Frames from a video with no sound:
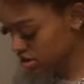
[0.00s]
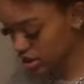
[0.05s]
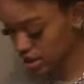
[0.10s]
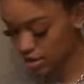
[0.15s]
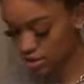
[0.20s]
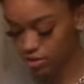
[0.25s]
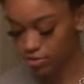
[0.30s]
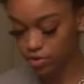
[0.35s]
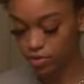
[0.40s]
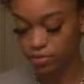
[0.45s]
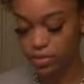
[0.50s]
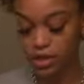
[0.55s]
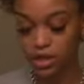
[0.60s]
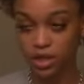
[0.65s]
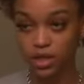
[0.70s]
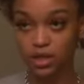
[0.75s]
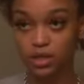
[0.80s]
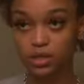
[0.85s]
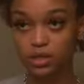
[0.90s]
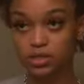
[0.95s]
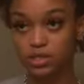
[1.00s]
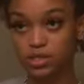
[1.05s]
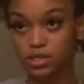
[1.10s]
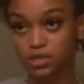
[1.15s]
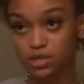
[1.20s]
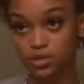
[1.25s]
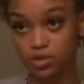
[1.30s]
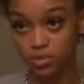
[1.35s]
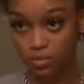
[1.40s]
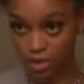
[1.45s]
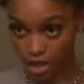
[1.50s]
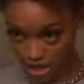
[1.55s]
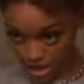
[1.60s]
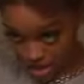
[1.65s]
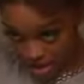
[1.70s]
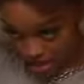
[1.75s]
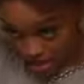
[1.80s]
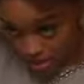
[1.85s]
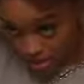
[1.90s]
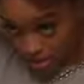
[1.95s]
towel on my neck just so my
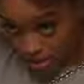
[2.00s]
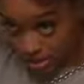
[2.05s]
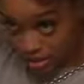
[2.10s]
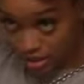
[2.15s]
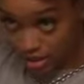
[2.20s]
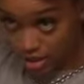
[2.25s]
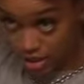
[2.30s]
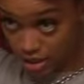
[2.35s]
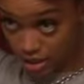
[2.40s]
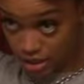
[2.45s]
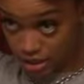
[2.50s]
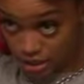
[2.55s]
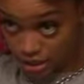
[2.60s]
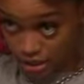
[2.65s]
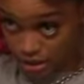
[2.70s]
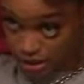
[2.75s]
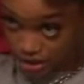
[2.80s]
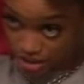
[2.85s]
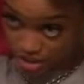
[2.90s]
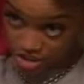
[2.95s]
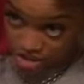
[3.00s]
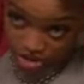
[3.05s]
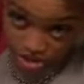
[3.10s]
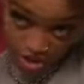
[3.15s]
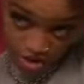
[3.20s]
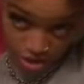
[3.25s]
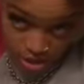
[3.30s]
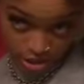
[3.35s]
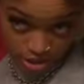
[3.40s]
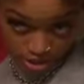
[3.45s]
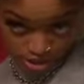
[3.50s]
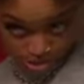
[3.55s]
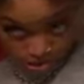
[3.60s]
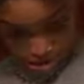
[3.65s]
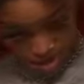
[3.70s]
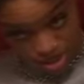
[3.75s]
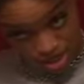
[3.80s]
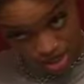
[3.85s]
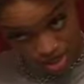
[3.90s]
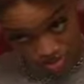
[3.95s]
neck and this shirt isn't
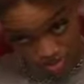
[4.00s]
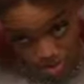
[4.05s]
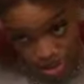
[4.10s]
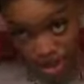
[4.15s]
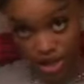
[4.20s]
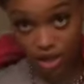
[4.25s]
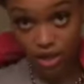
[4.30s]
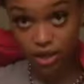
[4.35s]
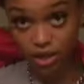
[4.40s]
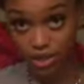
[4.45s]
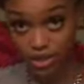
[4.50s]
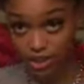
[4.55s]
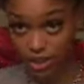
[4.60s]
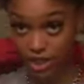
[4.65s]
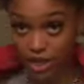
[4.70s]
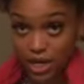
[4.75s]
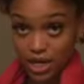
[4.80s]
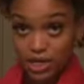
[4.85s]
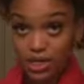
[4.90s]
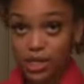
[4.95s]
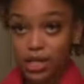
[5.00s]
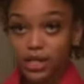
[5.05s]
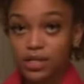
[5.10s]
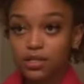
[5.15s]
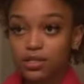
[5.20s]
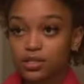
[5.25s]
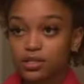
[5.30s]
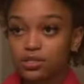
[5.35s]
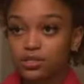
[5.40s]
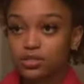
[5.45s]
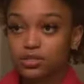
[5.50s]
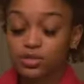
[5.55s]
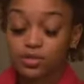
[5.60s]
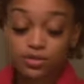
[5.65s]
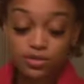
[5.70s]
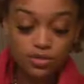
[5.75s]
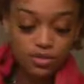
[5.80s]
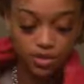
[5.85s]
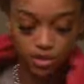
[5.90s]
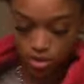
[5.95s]
stained black because I kind of like this
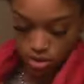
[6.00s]
shirt.